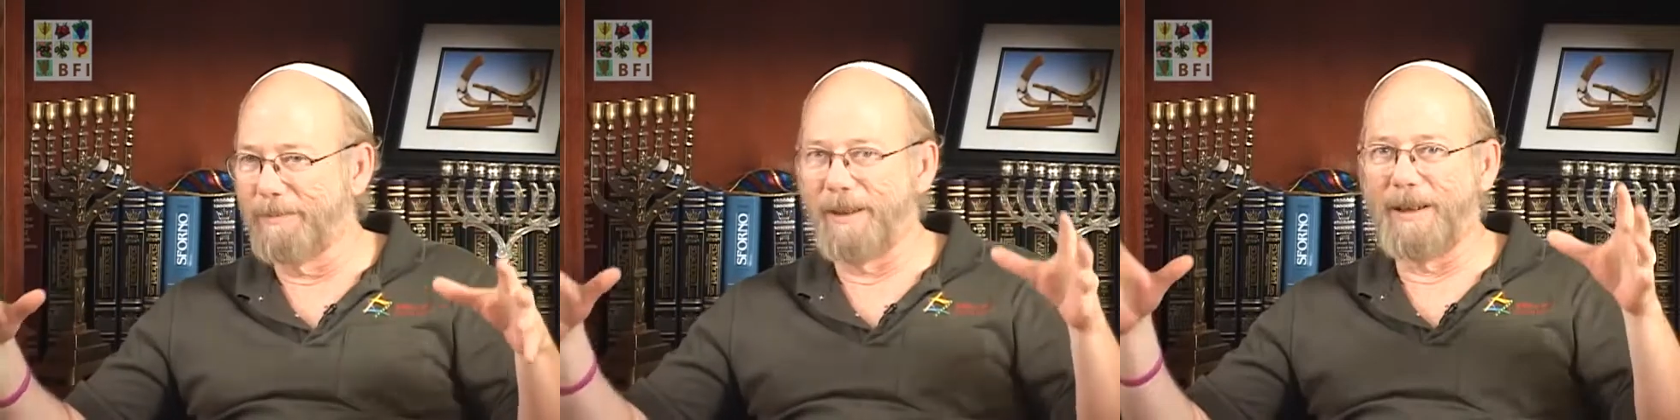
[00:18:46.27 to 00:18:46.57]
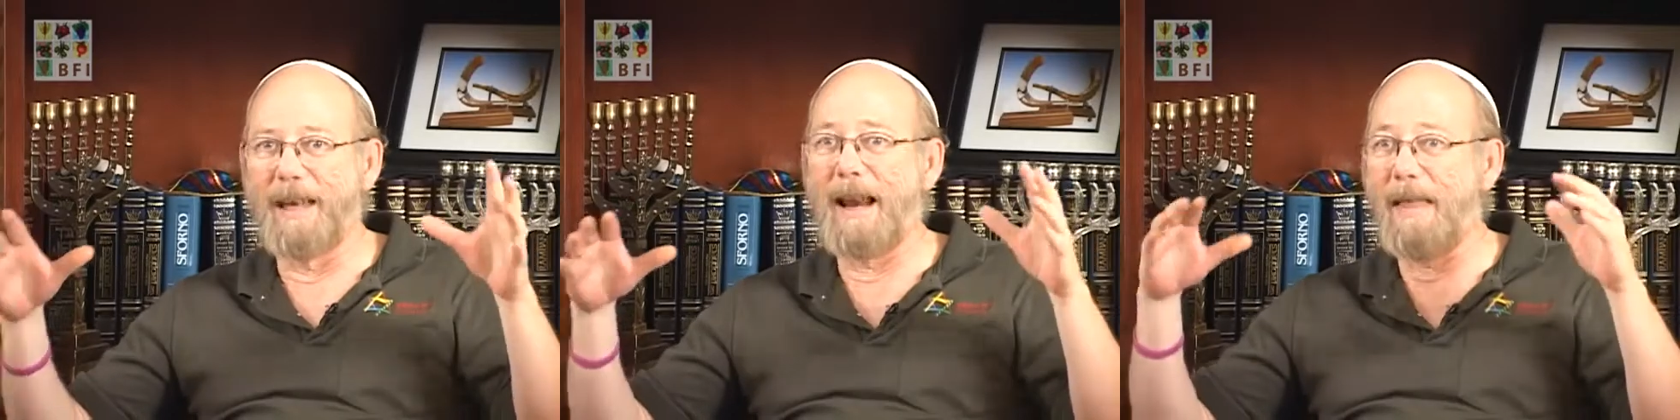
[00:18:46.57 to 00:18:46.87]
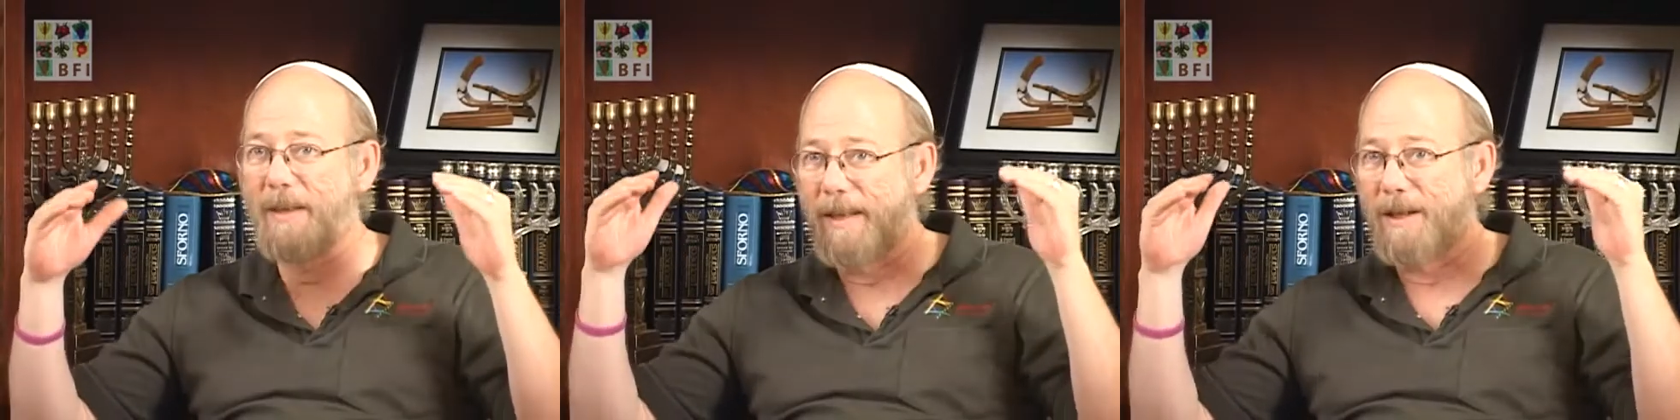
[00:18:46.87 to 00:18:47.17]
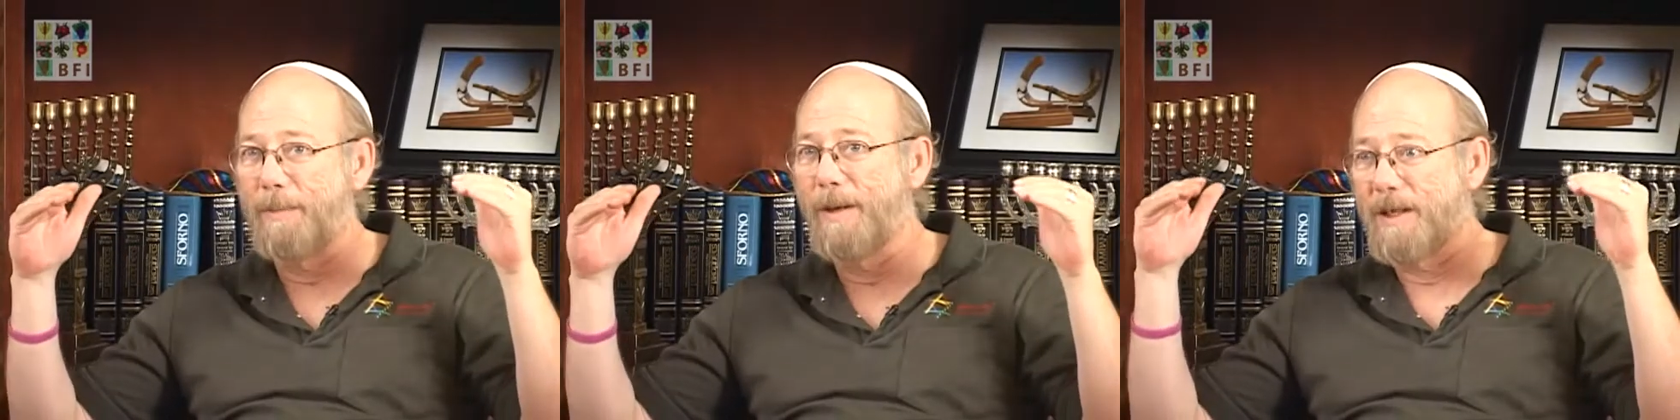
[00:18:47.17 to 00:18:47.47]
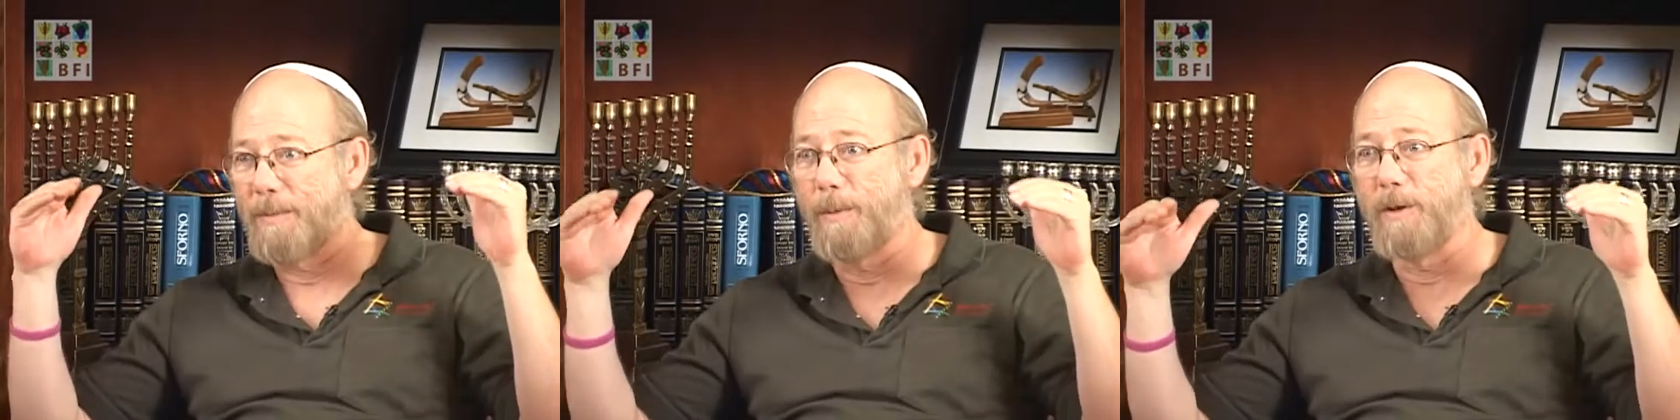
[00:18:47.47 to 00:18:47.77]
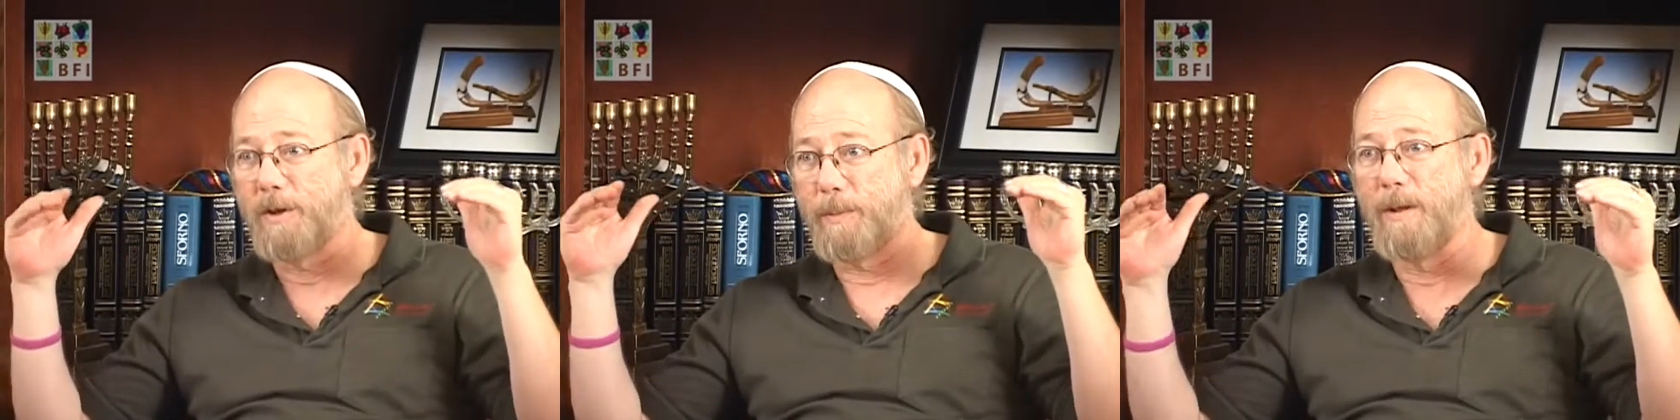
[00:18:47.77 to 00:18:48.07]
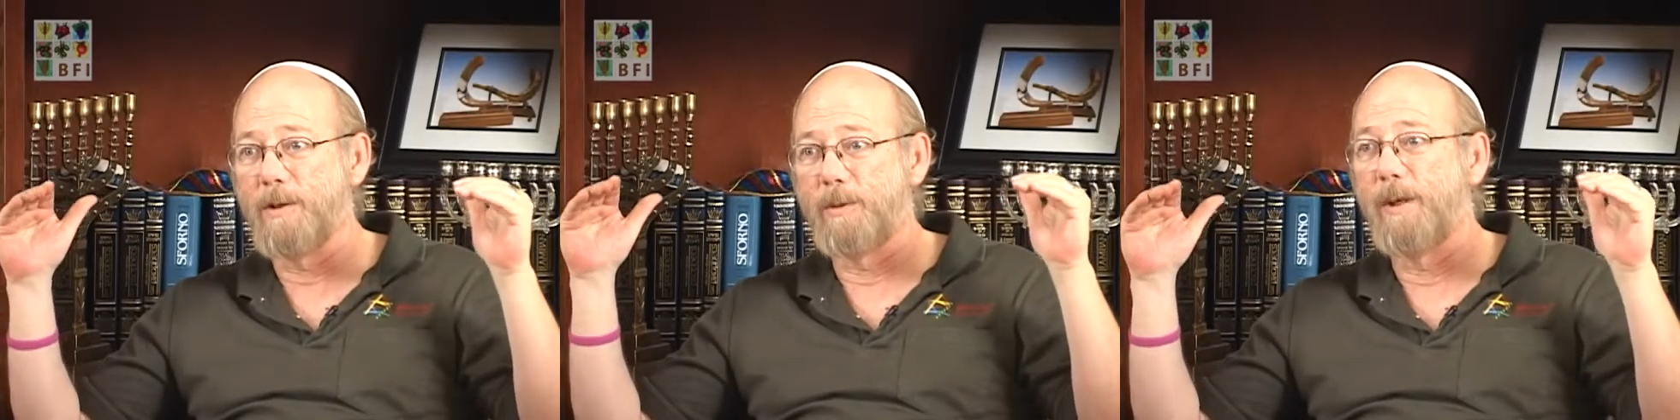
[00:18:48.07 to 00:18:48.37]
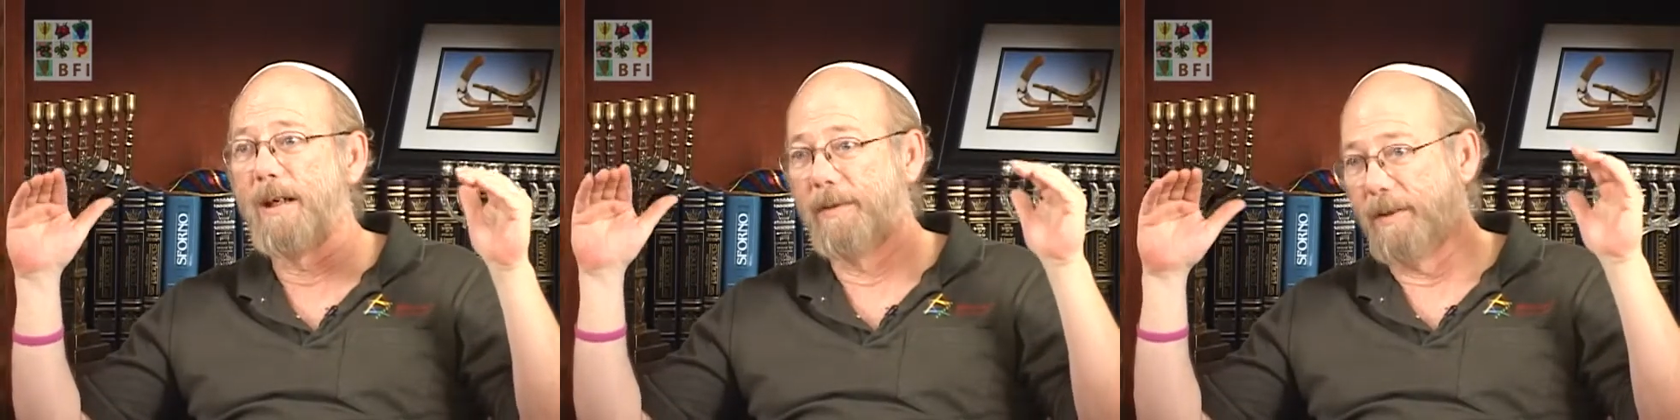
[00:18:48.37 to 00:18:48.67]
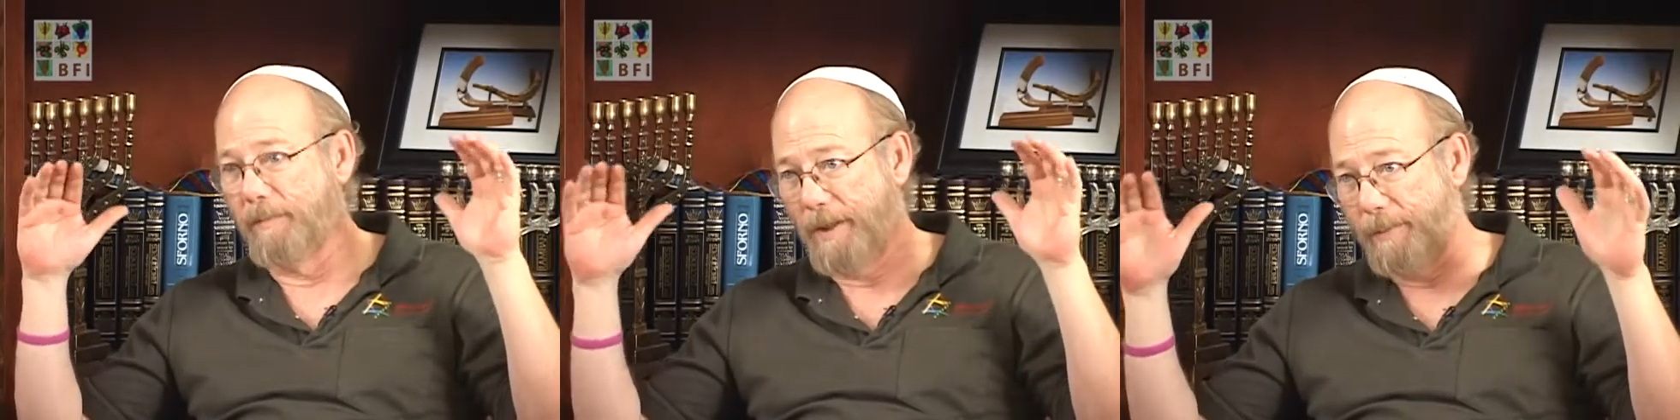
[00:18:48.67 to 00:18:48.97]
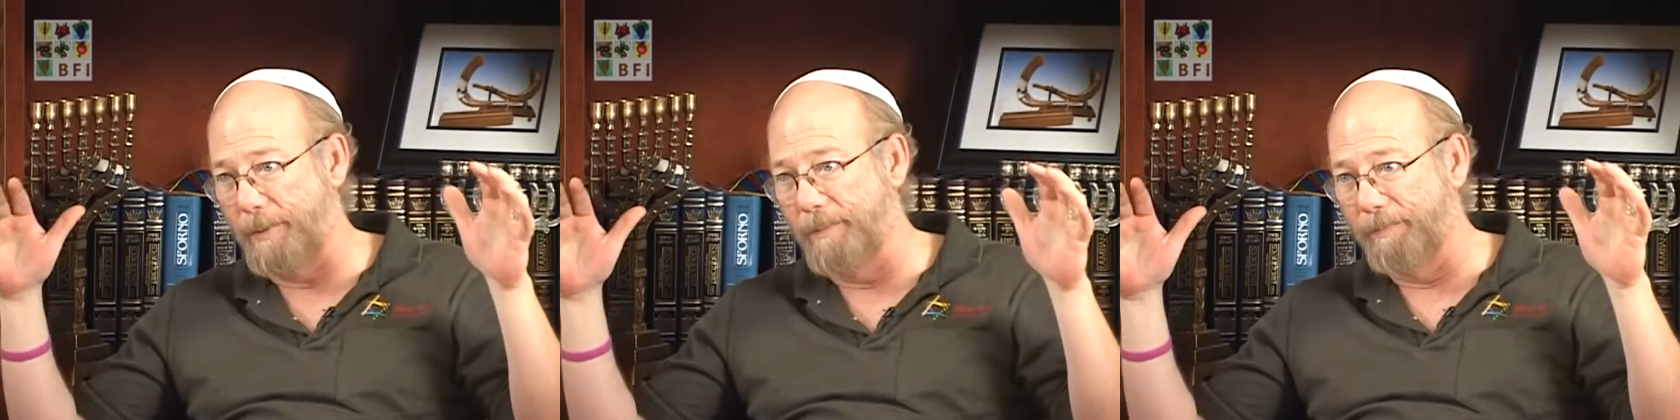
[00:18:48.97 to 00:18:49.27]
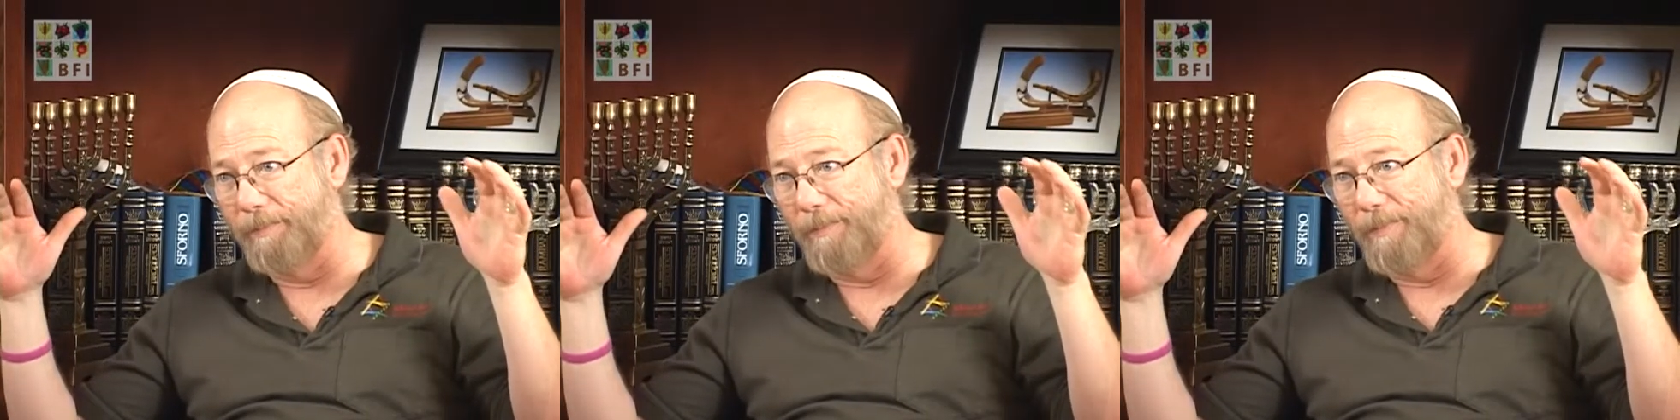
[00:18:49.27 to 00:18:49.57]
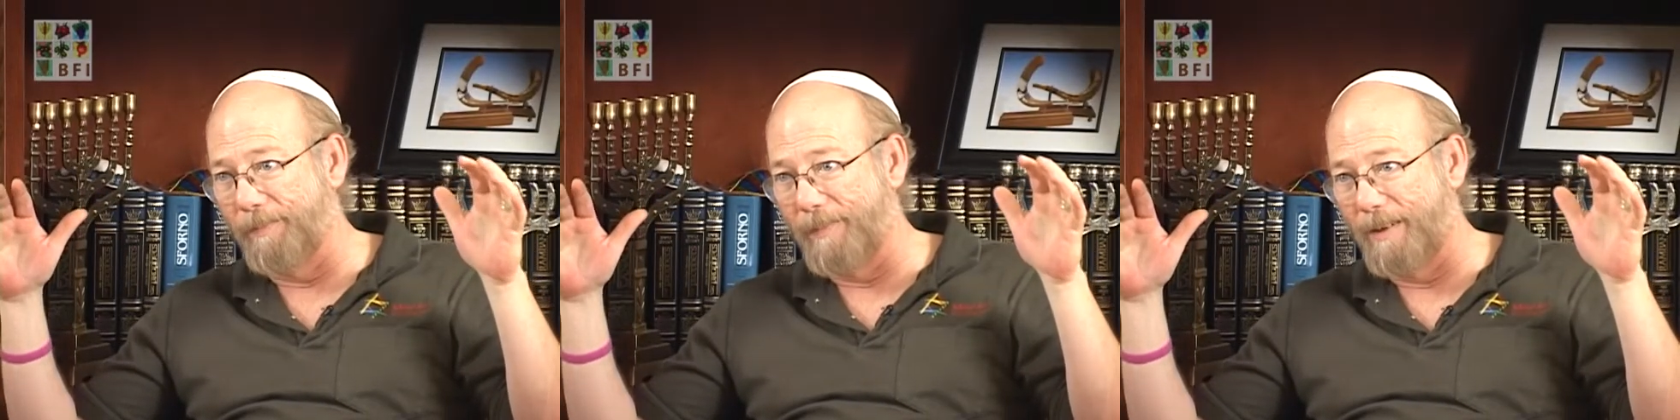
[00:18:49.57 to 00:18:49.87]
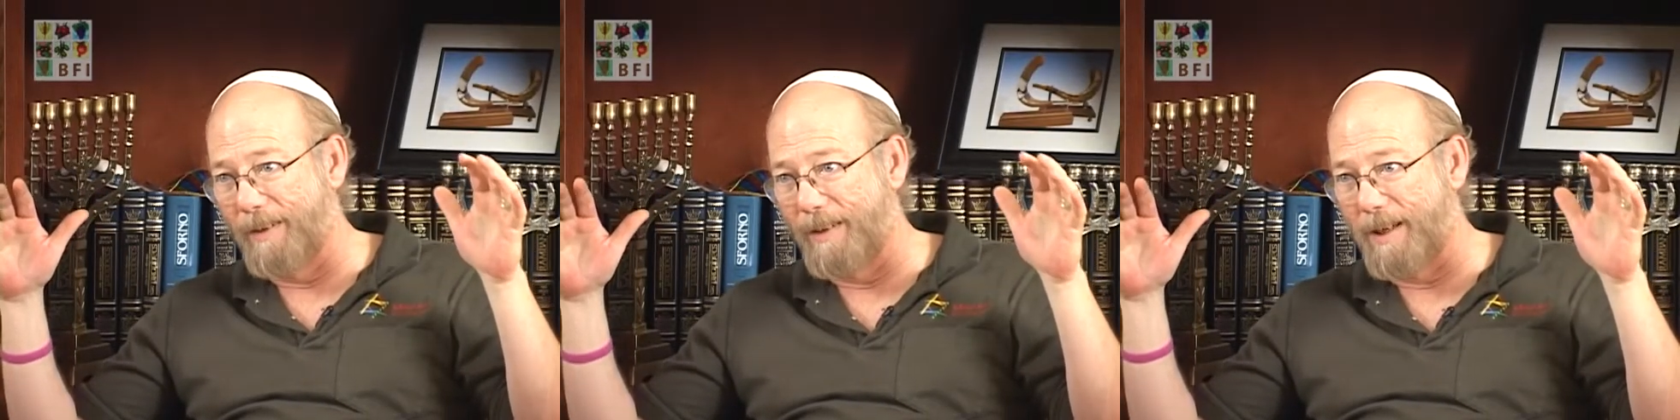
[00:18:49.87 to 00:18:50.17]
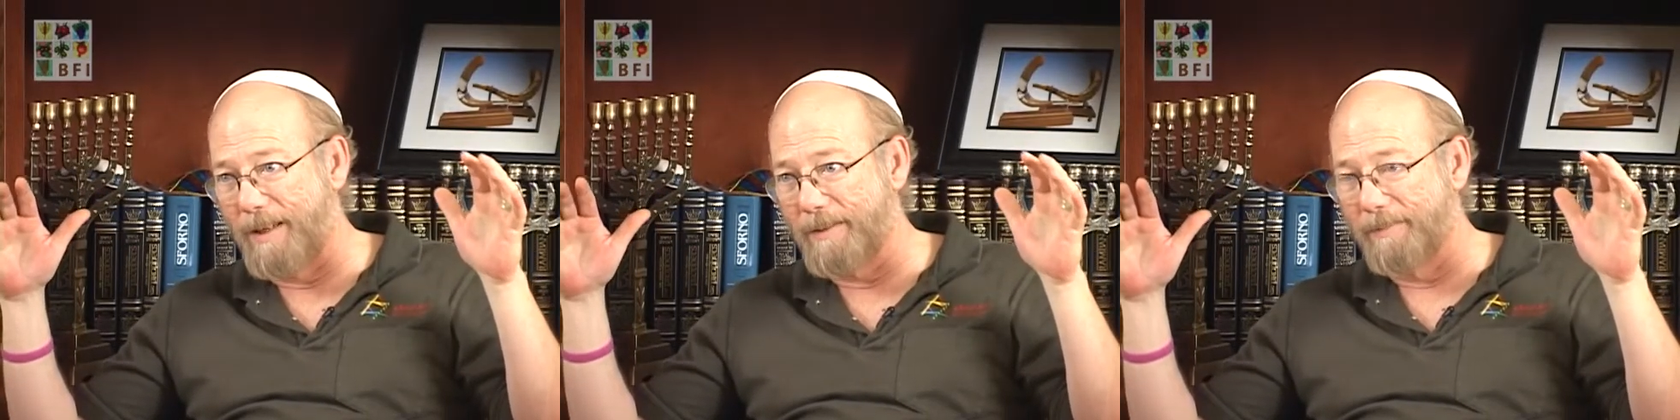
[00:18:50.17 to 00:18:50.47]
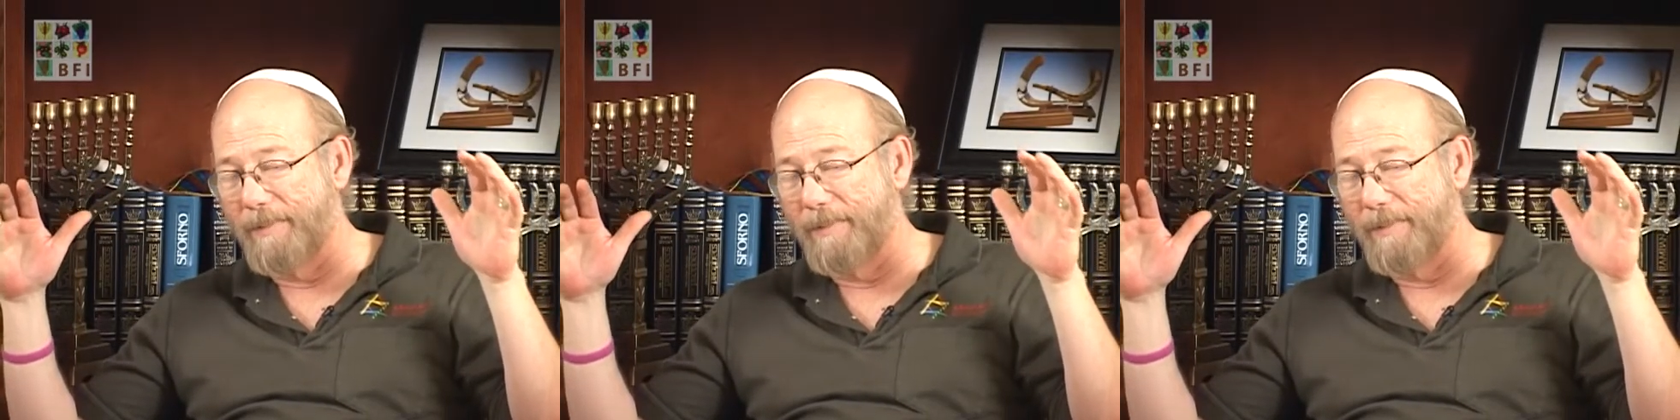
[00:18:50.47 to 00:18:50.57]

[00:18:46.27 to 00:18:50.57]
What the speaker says: and I think it depends upon the spiritual level of people, all right?